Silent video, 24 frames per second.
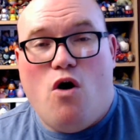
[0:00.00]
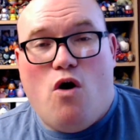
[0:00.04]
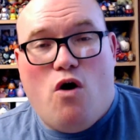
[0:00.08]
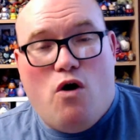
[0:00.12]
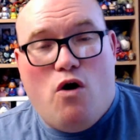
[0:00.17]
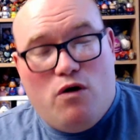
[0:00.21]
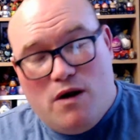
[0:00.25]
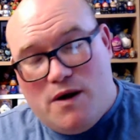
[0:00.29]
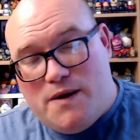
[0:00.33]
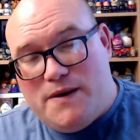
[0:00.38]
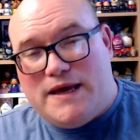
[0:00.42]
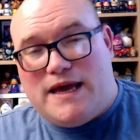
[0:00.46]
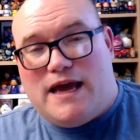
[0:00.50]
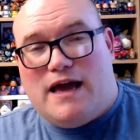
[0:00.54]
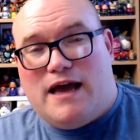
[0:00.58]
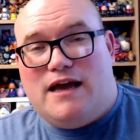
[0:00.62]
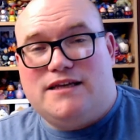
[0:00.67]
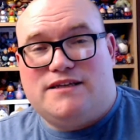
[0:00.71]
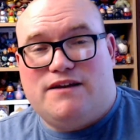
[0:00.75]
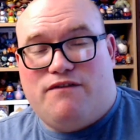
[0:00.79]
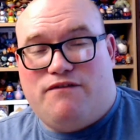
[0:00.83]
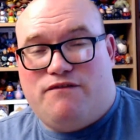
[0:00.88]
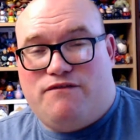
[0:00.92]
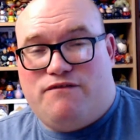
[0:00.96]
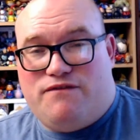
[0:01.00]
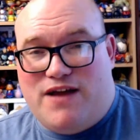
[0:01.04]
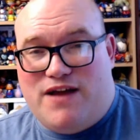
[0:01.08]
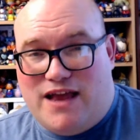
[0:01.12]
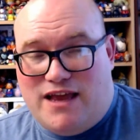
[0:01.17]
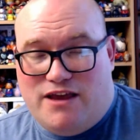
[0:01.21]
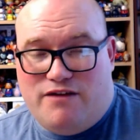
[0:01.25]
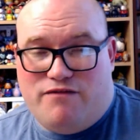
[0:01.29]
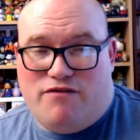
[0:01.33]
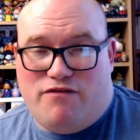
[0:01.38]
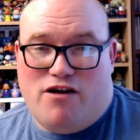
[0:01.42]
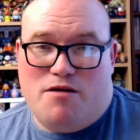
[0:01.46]
Well, anyway, guys,
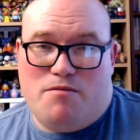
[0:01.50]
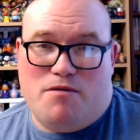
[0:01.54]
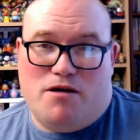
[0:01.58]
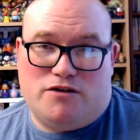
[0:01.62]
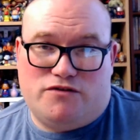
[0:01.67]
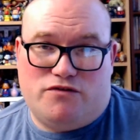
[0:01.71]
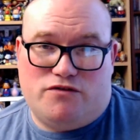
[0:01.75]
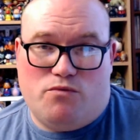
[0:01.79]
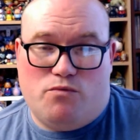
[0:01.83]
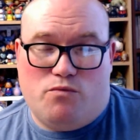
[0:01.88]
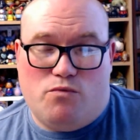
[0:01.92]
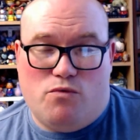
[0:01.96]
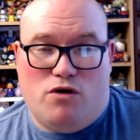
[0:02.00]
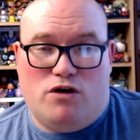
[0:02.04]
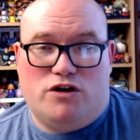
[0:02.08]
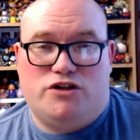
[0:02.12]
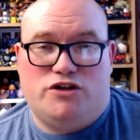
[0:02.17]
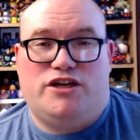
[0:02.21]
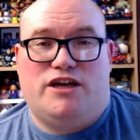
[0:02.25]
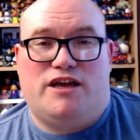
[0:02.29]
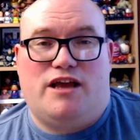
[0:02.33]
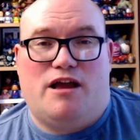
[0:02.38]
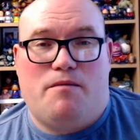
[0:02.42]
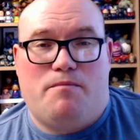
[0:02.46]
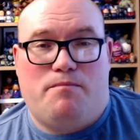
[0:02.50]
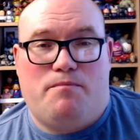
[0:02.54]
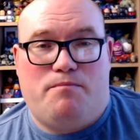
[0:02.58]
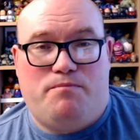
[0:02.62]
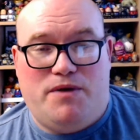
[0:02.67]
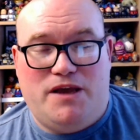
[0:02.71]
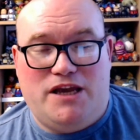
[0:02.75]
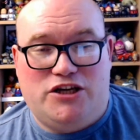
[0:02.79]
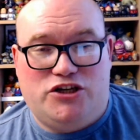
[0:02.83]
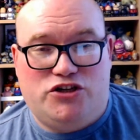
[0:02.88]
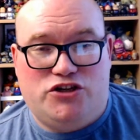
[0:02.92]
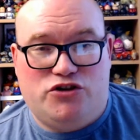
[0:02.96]
thank you very much for watching.
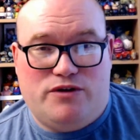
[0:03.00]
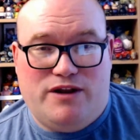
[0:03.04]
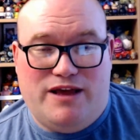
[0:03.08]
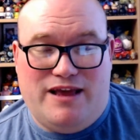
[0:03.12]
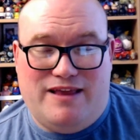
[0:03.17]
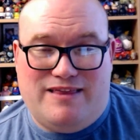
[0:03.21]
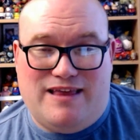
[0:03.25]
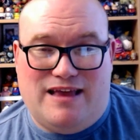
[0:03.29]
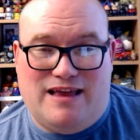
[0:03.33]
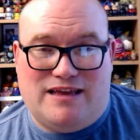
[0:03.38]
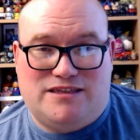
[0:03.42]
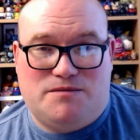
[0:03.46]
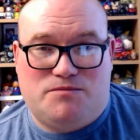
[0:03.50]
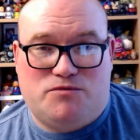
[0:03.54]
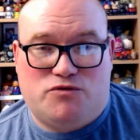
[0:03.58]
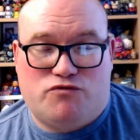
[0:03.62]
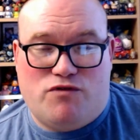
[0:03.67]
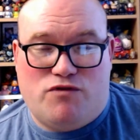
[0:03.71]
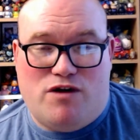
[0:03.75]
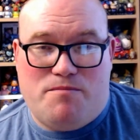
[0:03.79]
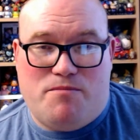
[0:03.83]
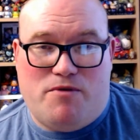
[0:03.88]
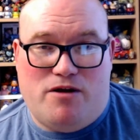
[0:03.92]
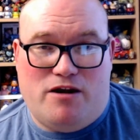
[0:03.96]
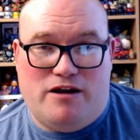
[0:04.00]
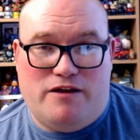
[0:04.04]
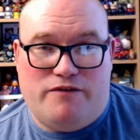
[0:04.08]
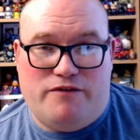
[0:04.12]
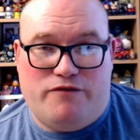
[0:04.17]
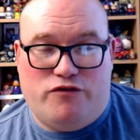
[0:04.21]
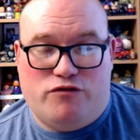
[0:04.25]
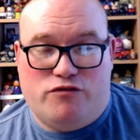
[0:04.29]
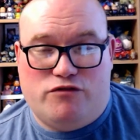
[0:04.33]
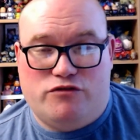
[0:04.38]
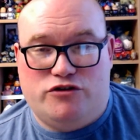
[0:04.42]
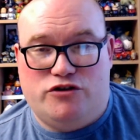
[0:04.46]
Be sure to hit that subscribe button if
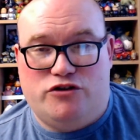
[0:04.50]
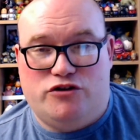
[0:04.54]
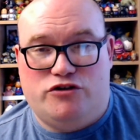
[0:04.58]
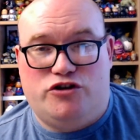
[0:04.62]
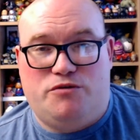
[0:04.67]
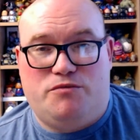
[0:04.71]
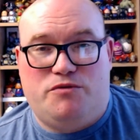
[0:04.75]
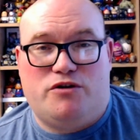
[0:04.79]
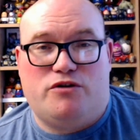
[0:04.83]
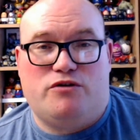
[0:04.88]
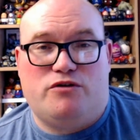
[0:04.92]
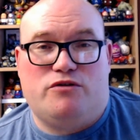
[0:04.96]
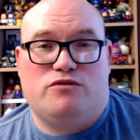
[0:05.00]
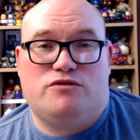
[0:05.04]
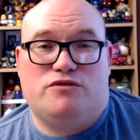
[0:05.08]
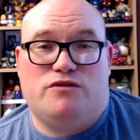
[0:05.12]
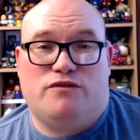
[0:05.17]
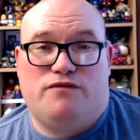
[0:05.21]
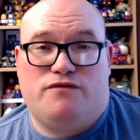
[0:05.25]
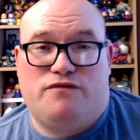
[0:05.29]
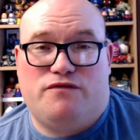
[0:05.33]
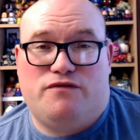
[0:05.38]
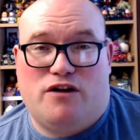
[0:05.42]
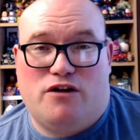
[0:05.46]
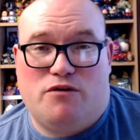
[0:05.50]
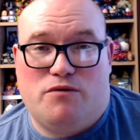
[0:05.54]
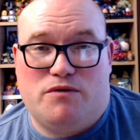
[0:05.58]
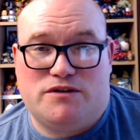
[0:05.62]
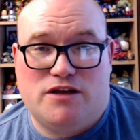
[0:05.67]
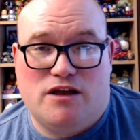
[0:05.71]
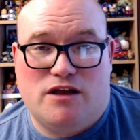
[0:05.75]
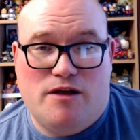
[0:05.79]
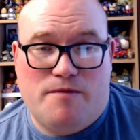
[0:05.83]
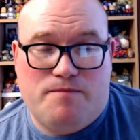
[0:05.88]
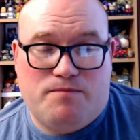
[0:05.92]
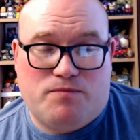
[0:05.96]
you're on YouTube. You can also follow us
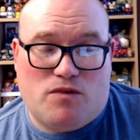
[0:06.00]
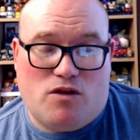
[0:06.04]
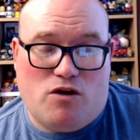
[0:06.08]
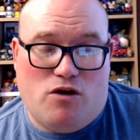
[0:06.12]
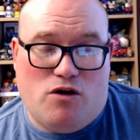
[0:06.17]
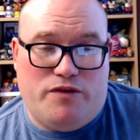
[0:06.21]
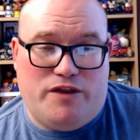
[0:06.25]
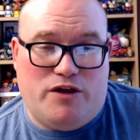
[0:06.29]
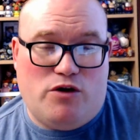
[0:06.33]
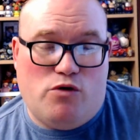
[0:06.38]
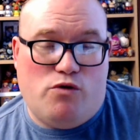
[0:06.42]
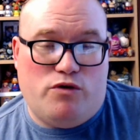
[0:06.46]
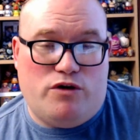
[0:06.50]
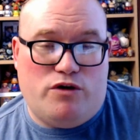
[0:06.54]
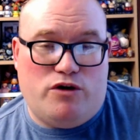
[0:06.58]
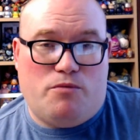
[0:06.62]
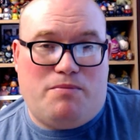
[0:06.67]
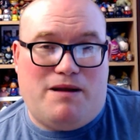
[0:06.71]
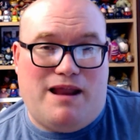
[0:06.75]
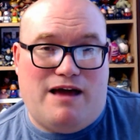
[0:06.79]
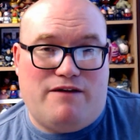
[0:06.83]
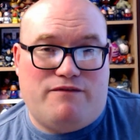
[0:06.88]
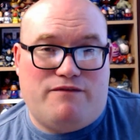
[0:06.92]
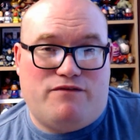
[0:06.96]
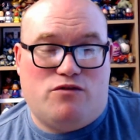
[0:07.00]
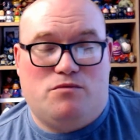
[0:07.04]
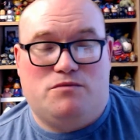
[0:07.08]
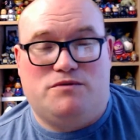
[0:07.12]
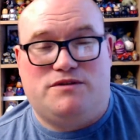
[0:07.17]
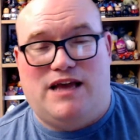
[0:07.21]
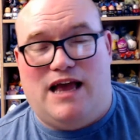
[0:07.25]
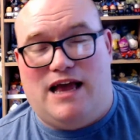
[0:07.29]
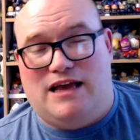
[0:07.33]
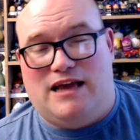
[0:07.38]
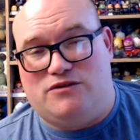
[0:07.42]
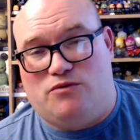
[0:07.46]
on the audio platforms
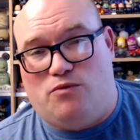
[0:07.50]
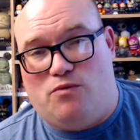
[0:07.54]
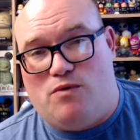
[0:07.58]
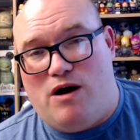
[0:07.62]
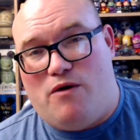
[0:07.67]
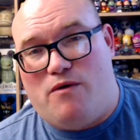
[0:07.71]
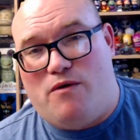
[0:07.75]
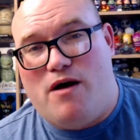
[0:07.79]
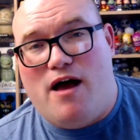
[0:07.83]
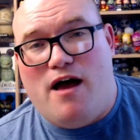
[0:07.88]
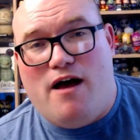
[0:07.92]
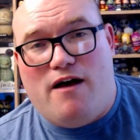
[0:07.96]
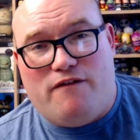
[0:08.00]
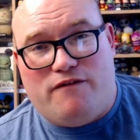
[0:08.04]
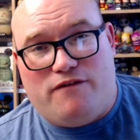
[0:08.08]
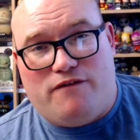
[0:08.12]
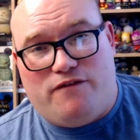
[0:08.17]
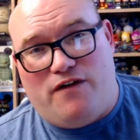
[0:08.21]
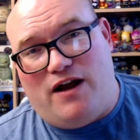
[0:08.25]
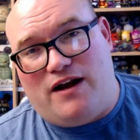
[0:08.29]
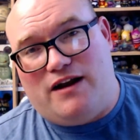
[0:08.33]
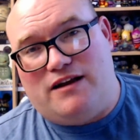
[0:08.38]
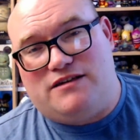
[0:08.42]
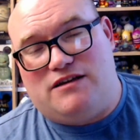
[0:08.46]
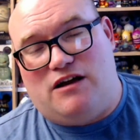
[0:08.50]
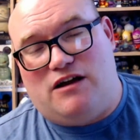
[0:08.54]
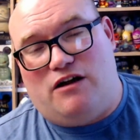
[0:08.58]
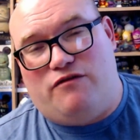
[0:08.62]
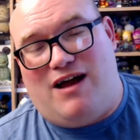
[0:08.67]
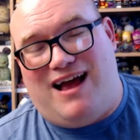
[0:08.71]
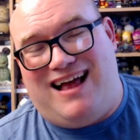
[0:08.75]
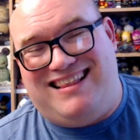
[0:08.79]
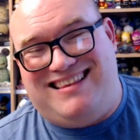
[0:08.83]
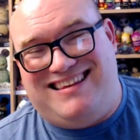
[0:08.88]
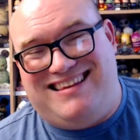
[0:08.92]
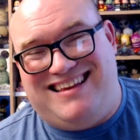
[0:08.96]
as well. Find us
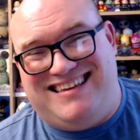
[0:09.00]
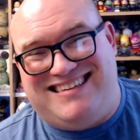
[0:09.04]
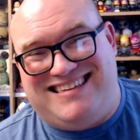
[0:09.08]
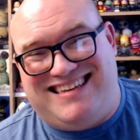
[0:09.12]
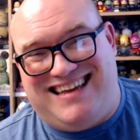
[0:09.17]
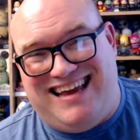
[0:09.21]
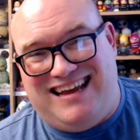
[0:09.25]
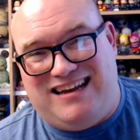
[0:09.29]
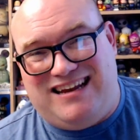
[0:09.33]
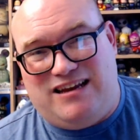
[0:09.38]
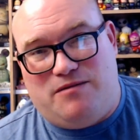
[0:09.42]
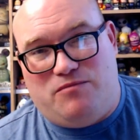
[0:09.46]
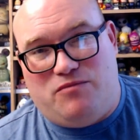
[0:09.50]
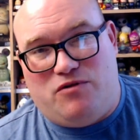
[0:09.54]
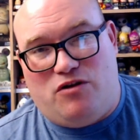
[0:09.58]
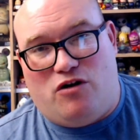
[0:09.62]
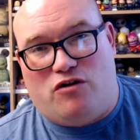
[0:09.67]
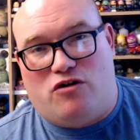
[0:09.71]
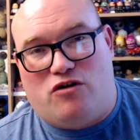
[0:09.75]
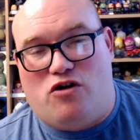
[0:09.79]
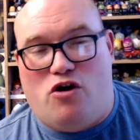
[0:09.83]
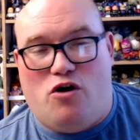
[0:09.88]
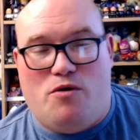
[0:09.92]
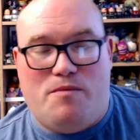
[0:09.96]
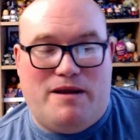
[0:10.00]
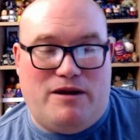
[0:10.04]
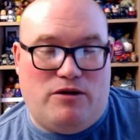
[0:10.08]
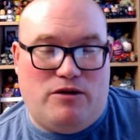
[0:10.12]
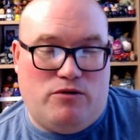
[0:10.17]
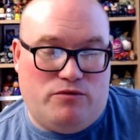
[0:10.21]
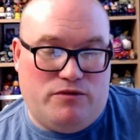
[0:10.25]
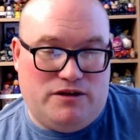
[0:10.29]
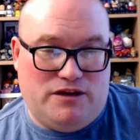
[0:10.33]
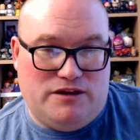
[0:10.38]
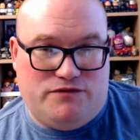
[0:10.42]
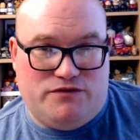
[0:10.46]
over at DisKingdom.com and
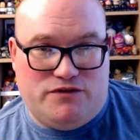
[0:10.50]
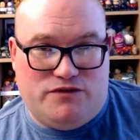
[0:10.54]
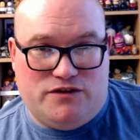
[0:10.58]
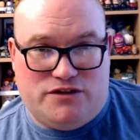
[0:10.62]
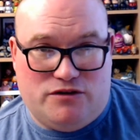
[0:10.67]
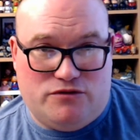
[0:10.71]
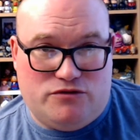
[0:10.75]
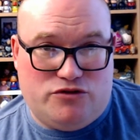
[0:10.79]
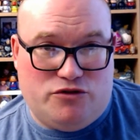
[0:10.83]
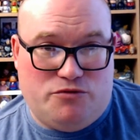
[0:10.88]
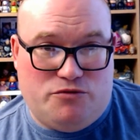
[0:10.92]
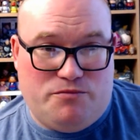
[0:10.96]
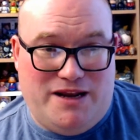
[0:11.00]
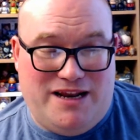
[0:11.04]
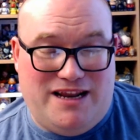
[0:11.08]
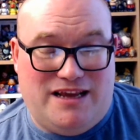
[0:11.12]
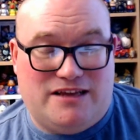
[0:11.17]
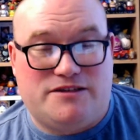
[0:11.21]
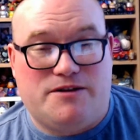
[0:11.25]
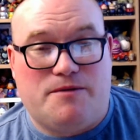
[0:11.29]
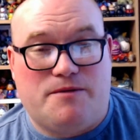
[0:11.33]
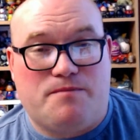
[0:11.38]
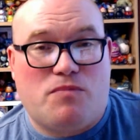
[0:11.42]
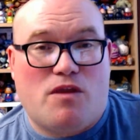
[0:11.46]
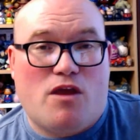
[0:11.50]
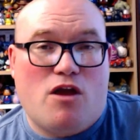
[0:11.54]
all the different social medias.